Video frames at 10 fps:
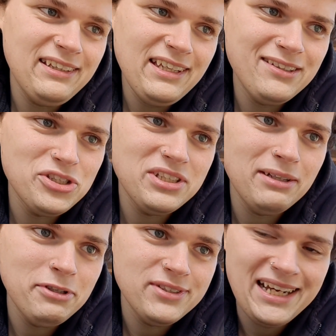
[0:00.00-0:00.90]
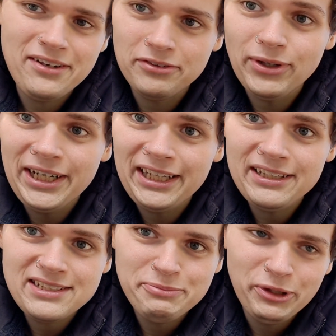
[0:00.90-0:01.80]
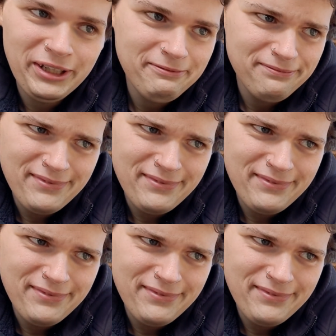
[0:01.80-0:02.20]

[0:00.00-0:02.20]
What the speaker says: the EGW is out of the running at this point.